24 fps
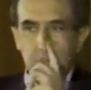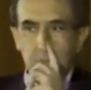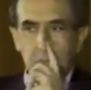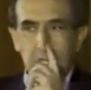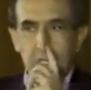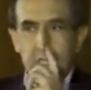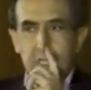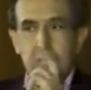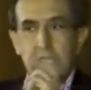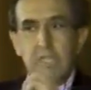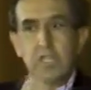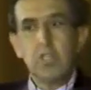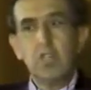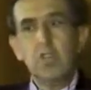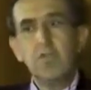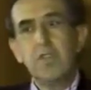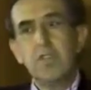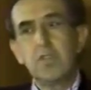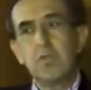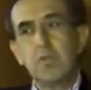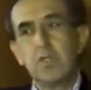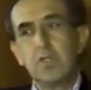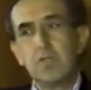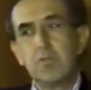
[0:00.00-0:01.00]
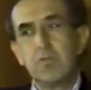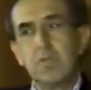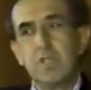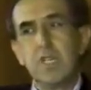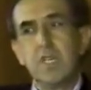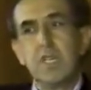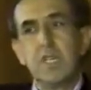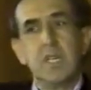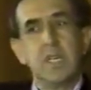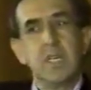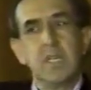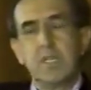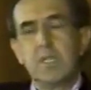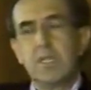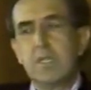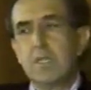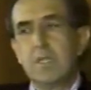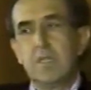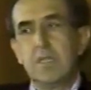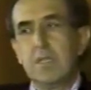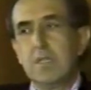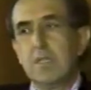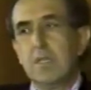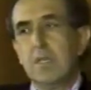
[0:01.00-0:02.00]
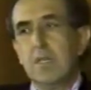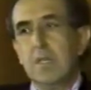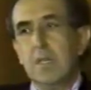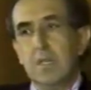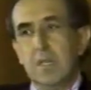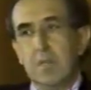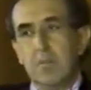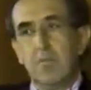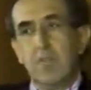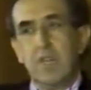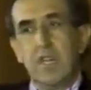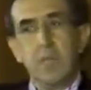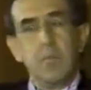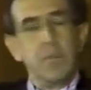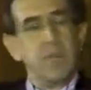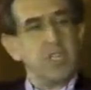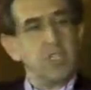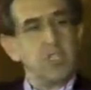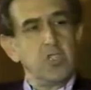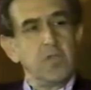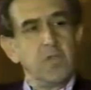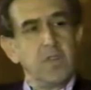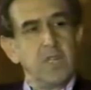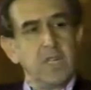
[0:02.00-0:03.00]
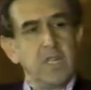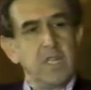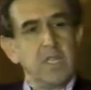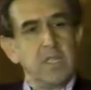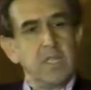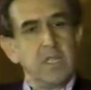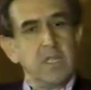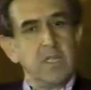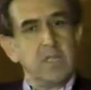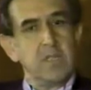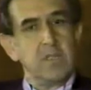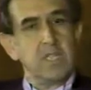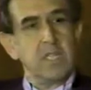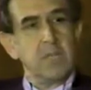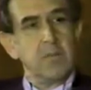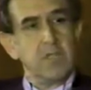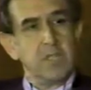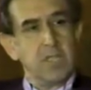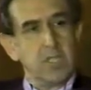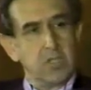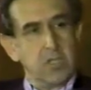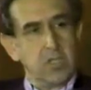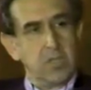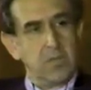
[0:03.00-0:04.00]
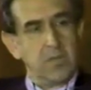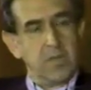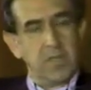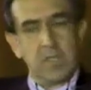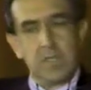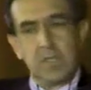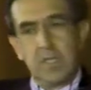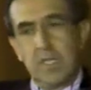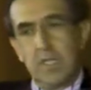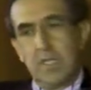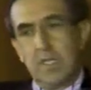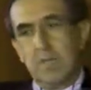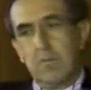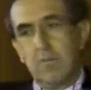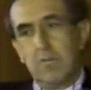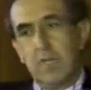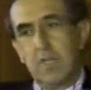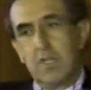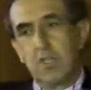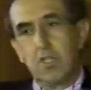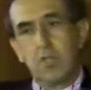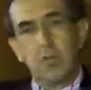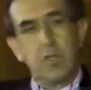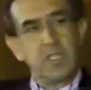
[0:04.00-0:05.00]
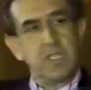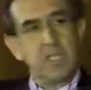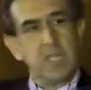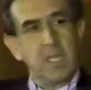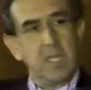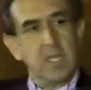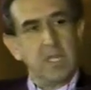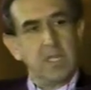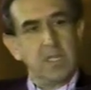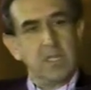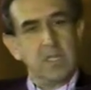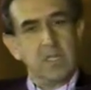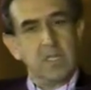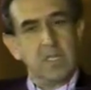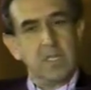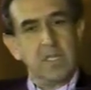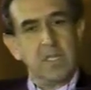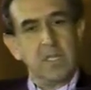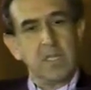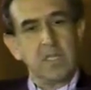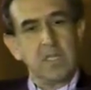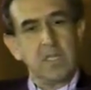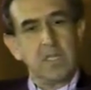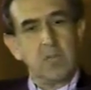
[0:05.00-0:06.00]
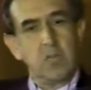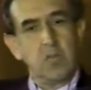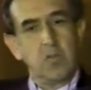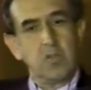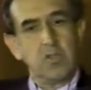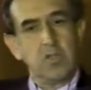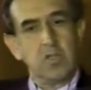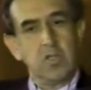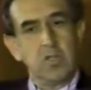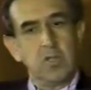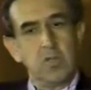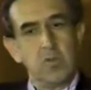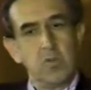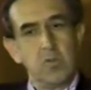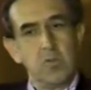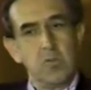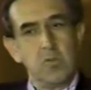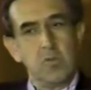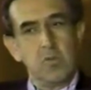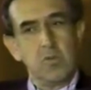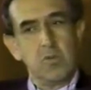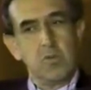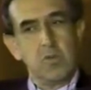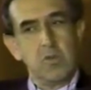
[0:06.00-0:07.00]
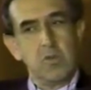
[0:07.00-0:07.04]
Well, the office was really very much of a 1970s office towards the end. I think there was no